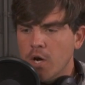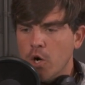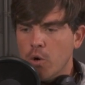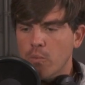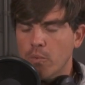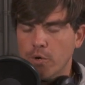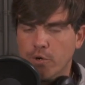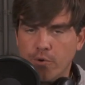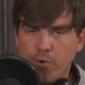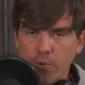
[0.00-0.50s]

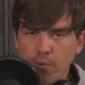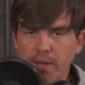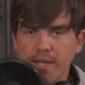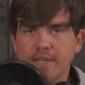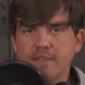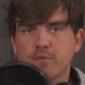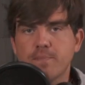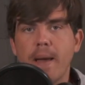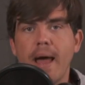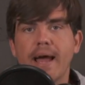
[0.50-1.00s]
recruiting
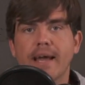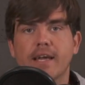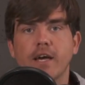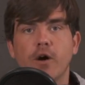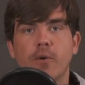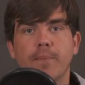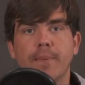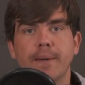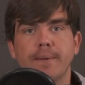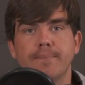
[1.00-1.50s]
is back
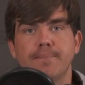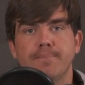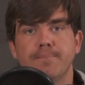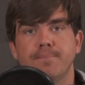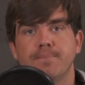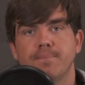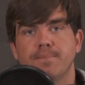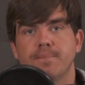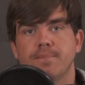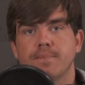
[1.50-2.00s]
open.
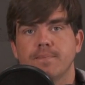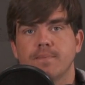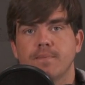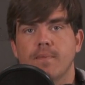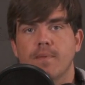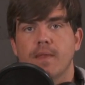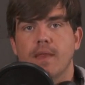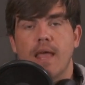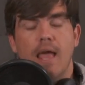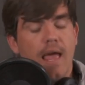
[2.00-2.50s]

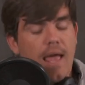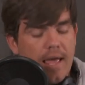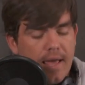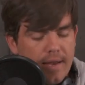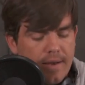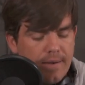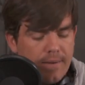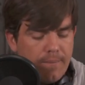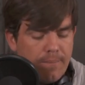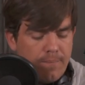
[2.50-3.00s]

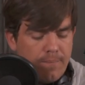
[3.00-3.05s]
And